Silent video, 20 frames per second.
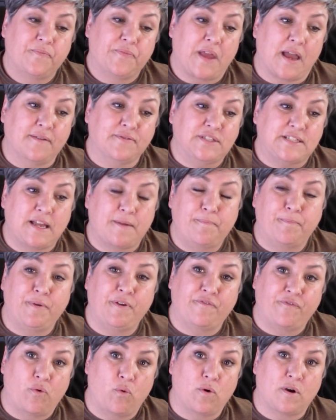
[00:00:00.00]
I've said
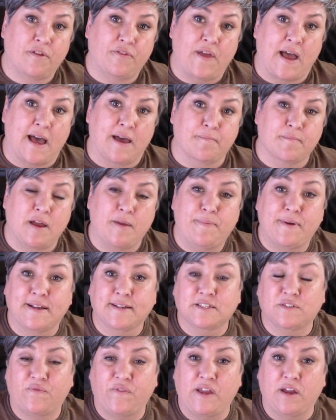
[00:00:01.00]
before that my
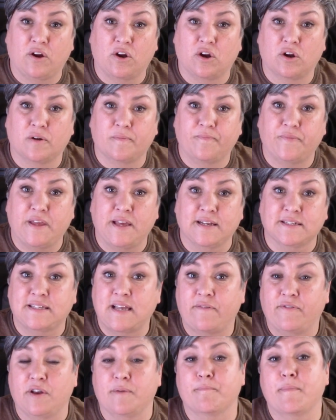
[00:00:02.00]
biggest fear is
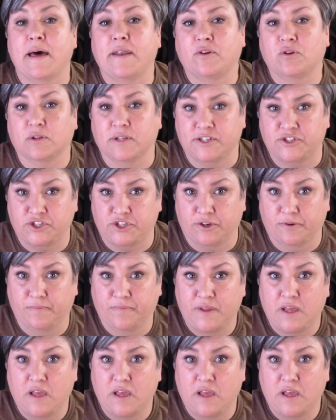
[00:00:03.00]
having a medical issue